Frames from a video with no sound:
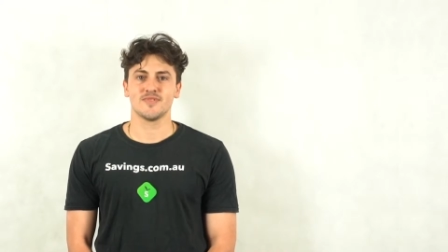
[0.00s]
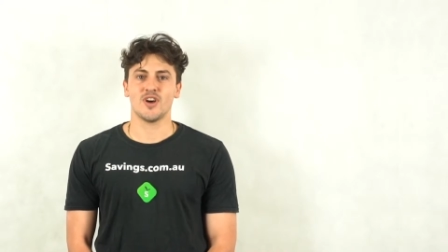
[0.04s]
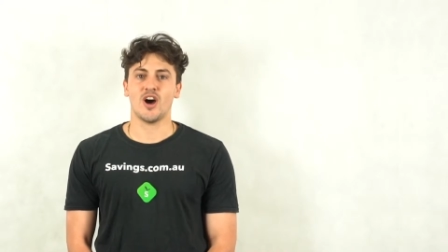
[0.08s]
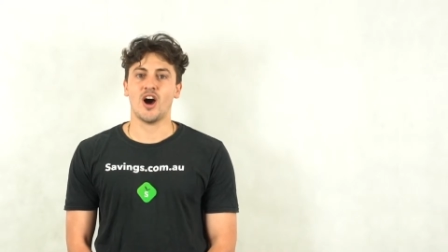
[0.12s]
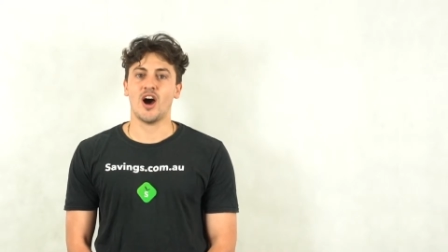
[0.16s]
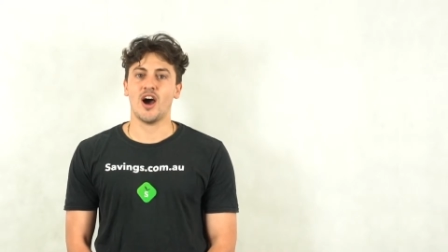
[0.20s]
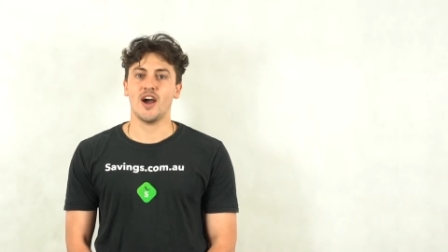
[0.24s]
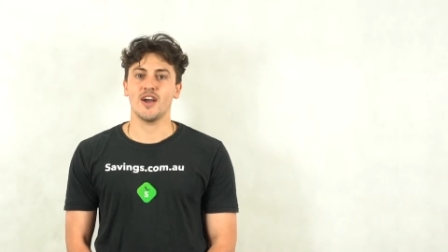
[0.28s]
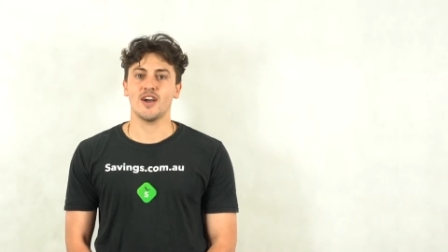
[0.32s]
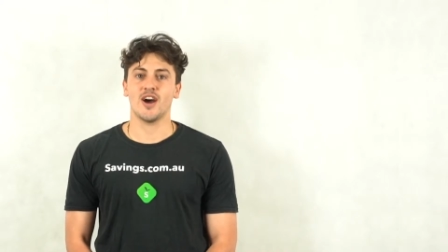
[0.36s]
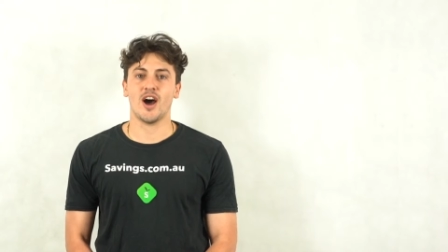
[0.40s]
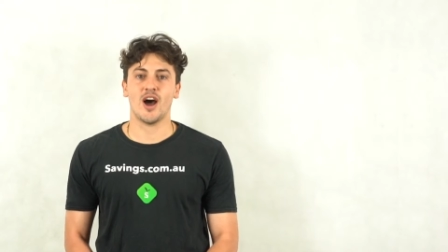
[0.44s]

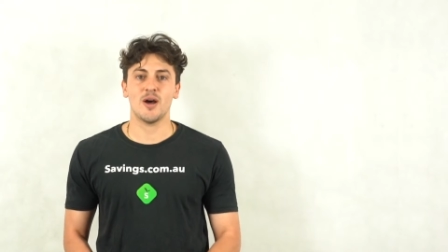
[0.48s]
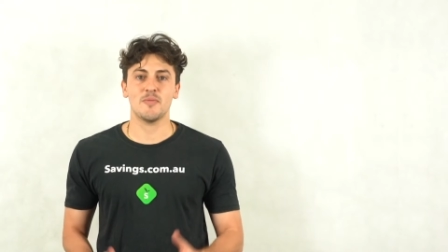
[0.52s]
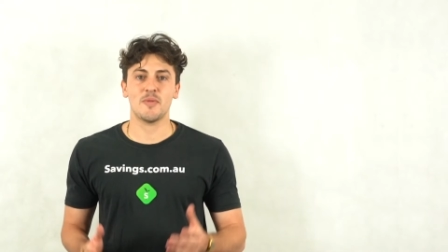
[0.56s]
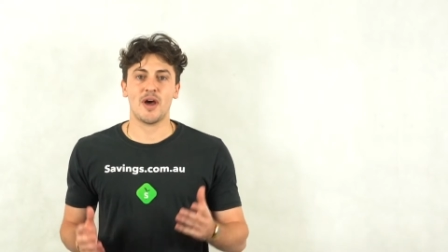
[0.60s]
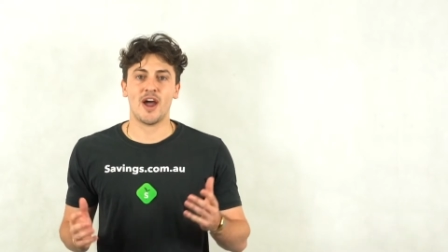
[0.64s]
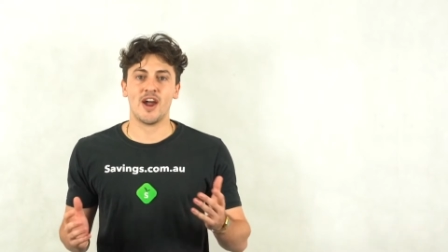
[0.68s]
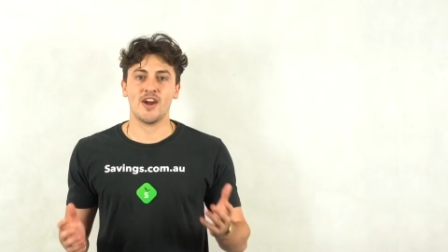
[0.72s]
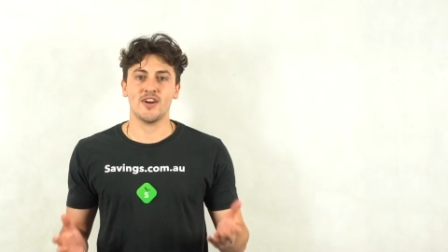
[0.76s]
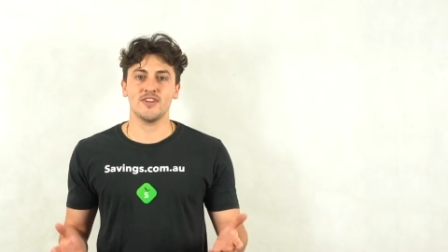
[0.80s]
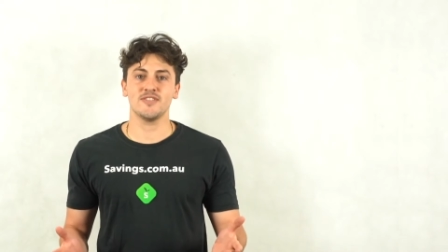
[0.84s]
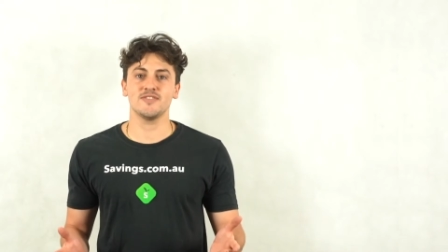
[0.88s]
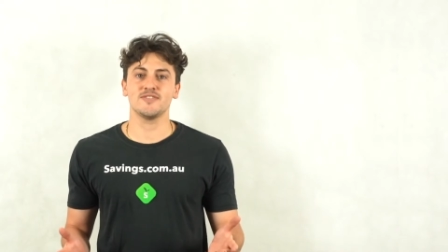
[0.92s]
Hi, I'm
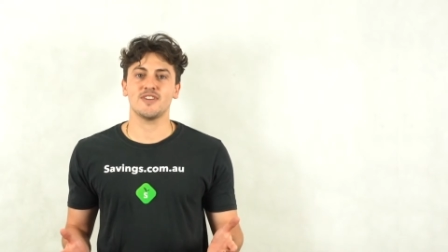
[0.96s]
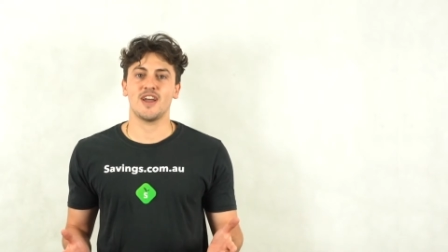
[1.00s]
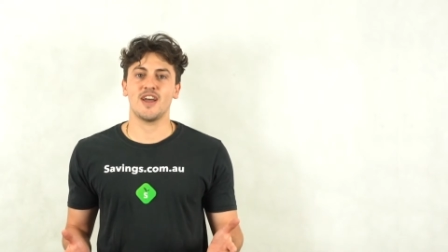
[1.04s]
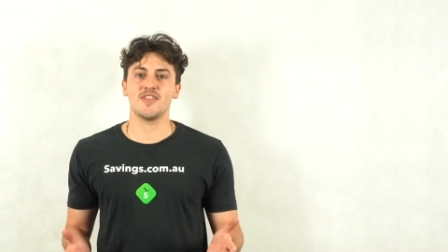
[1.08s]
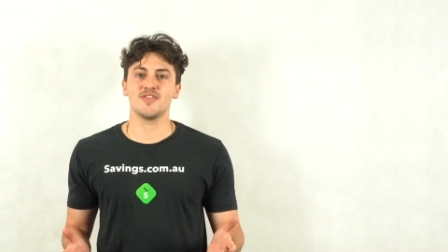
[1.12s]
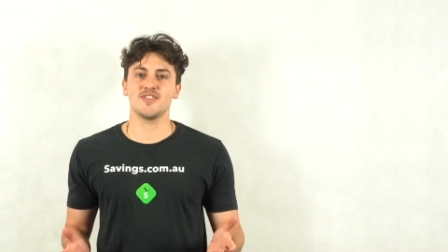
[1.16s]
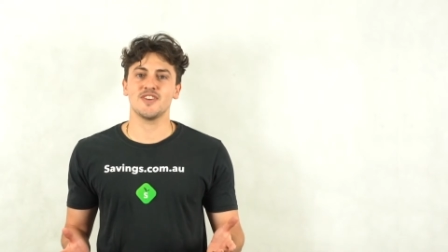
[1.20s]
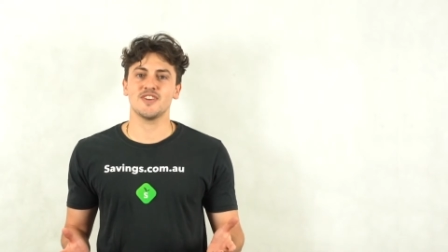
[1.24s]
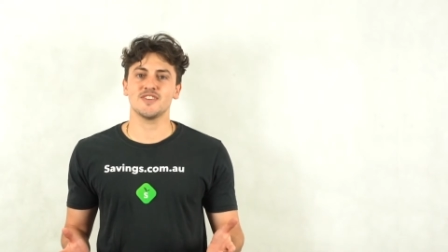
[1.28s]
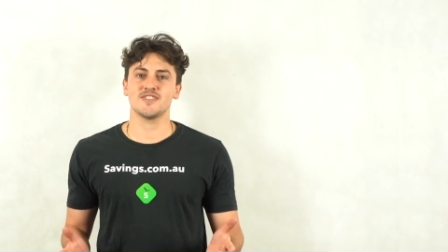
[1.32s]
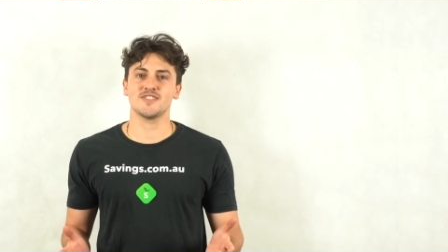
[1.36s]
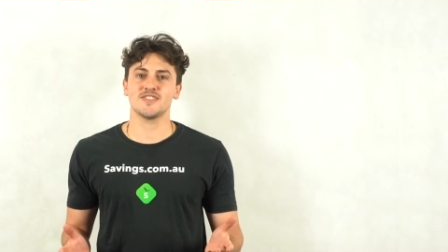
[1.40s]
Aaron
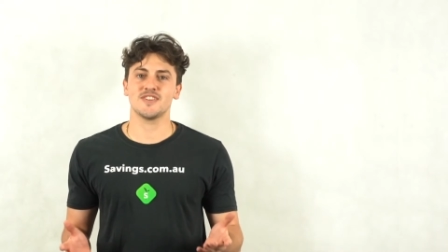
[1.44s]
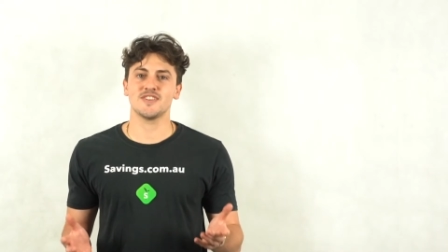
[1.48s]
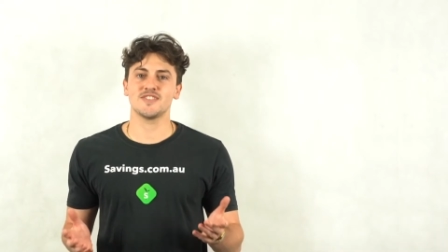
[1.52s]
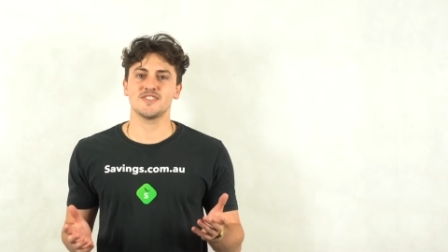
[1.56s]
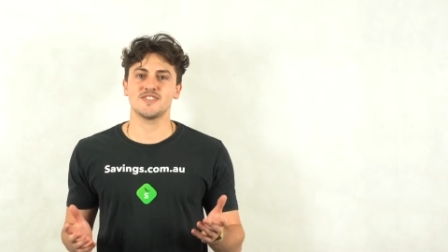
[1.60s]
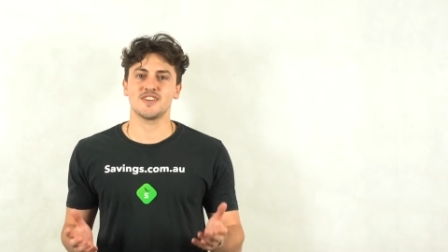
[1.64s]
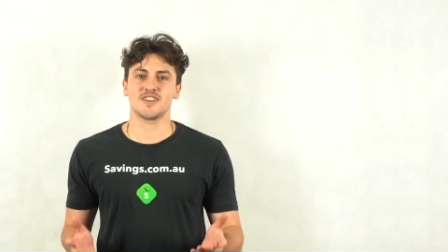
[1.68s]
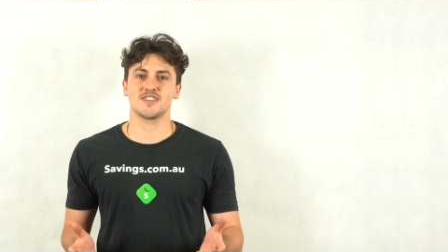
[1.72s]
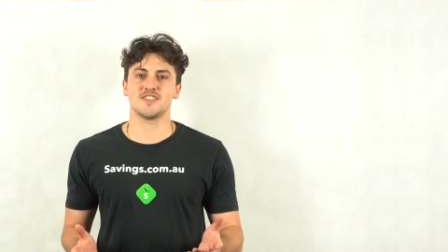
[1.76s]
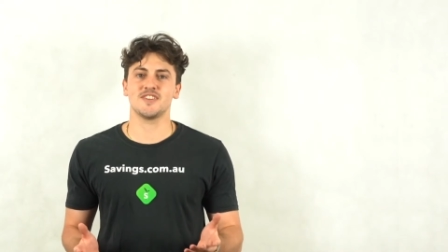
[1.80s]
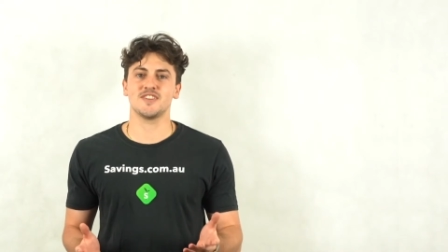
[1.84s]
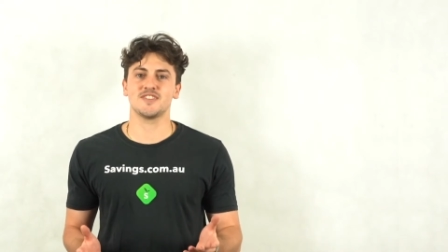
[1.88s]
and this is
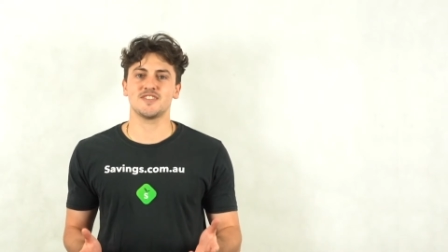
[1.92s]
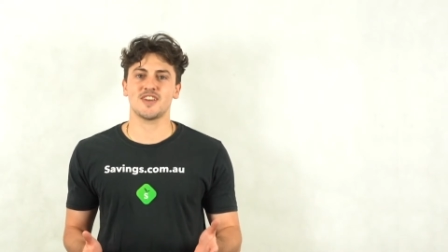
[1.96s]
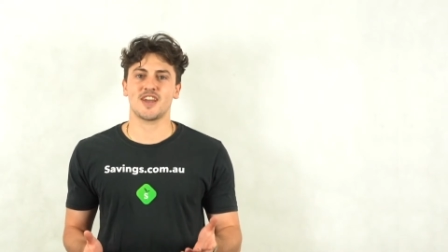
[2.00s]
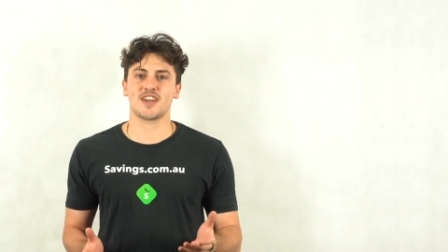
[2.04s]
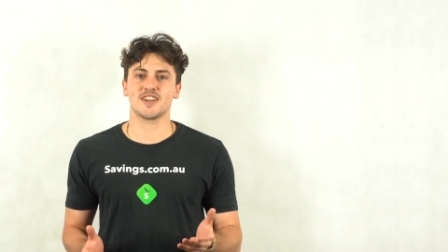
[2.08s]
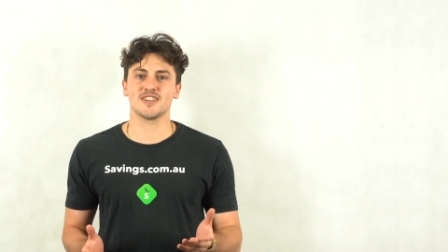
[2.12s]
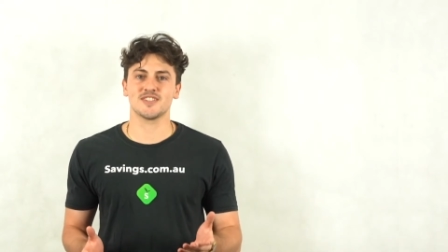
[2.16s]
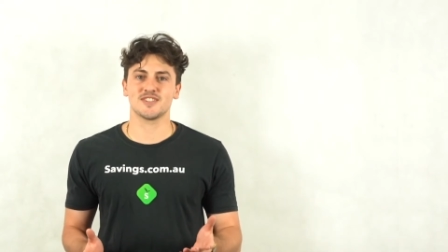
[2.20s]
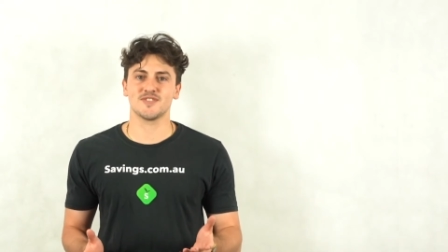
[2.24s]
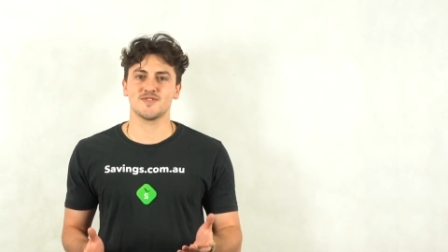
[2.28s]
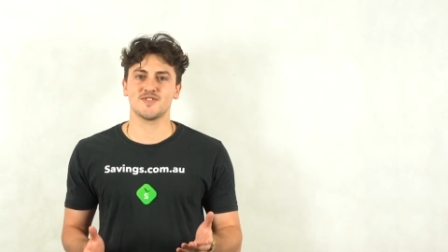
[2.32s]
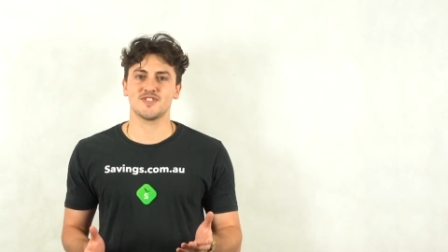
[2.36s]
60
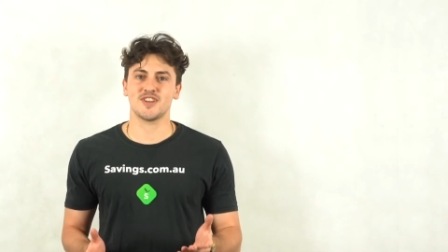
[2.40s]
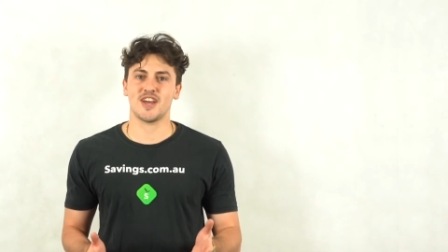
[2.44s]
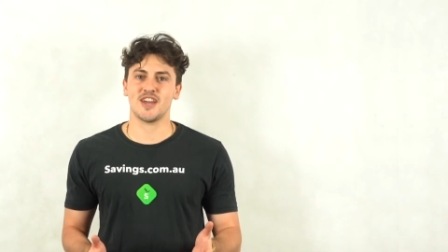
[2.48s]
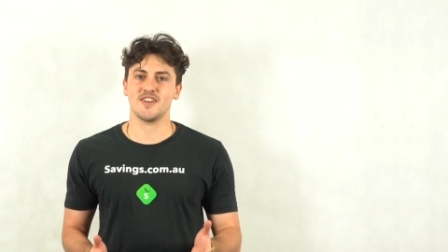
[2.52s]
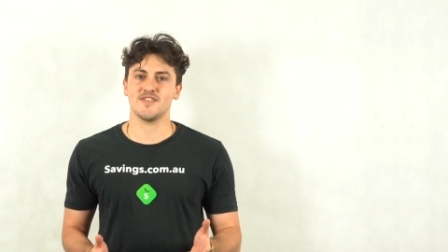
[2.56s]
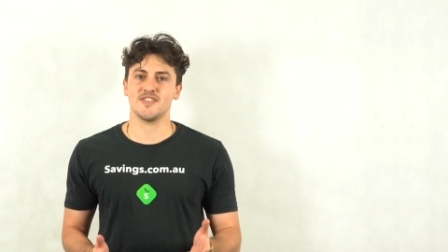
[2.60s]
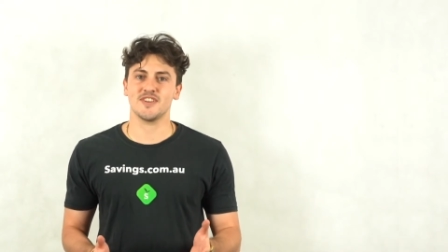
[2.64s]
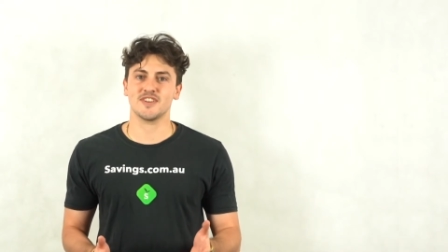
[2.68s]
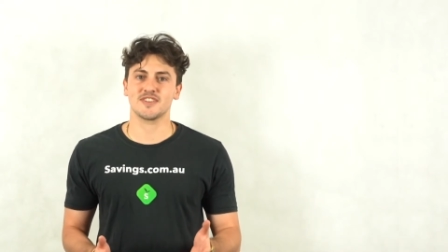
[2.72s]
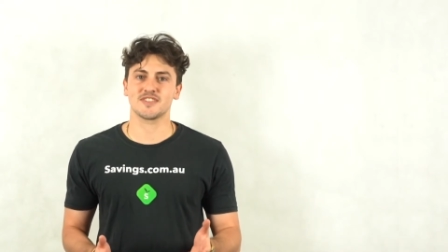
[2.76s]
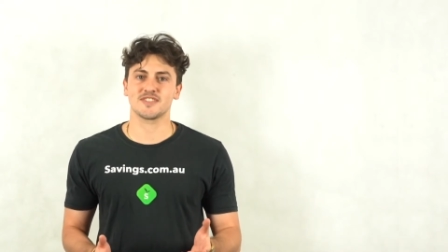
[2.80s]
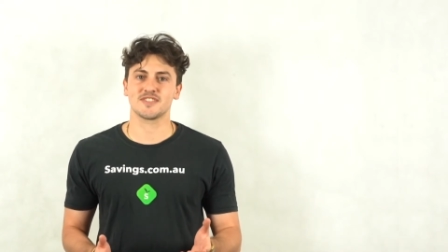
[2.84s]
Seconds of
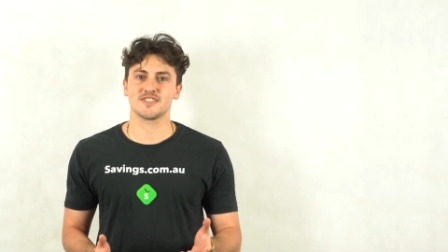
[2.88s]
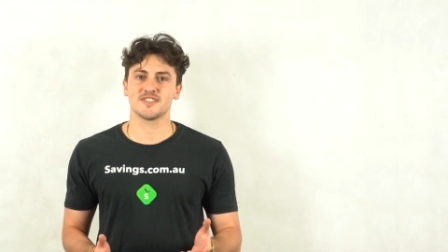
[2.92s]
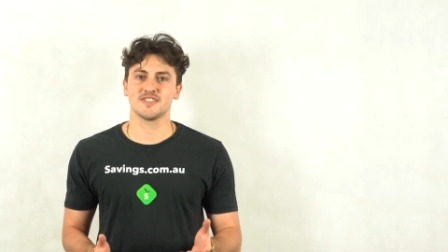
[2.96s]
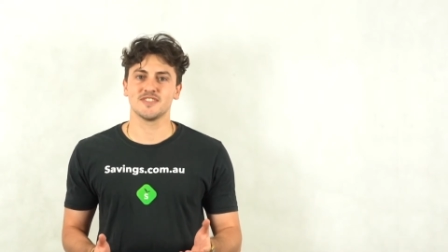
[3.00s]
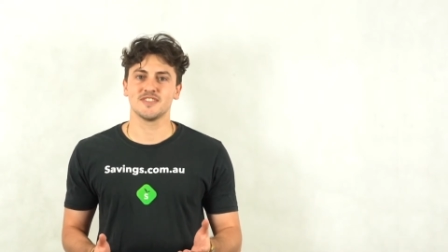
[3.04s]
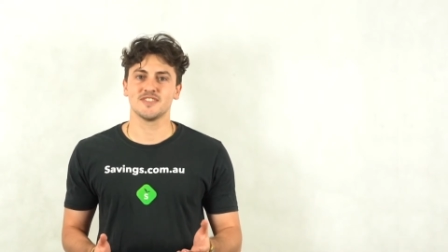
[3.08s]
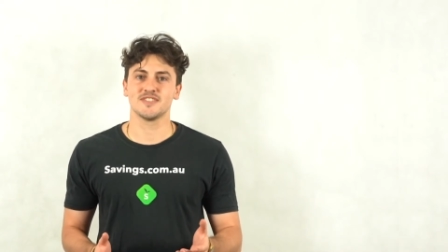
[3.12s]
Savings.